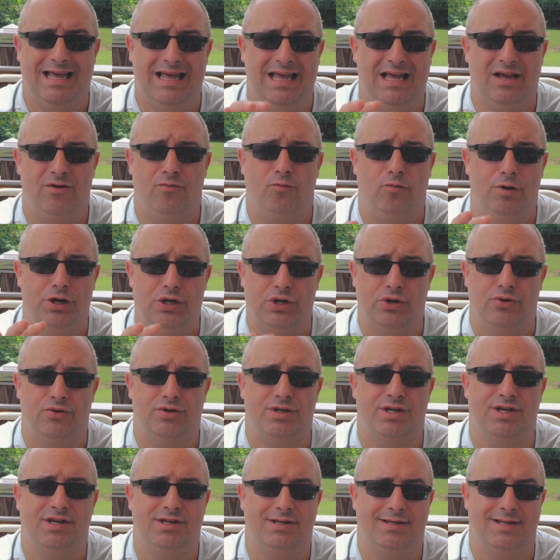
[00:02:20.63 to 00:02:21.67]
it
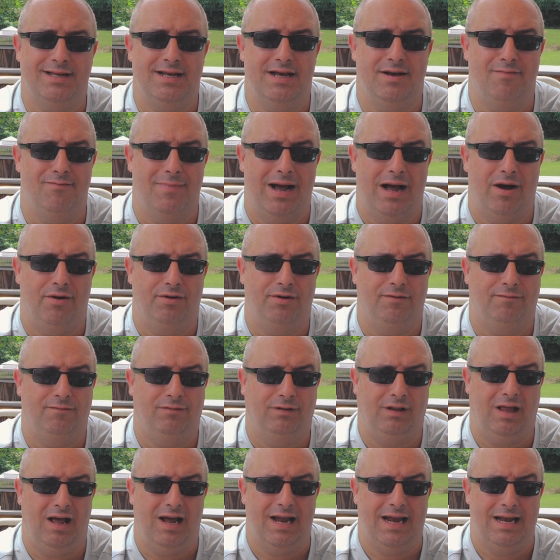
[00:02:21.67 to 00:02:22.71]
reduces the amount of
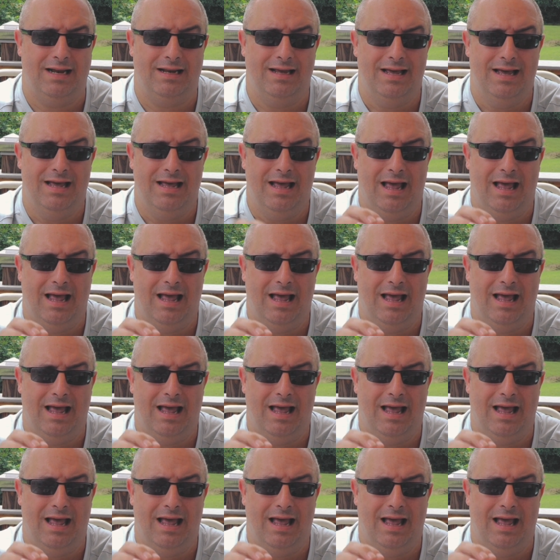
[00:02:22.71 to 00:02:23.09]
light.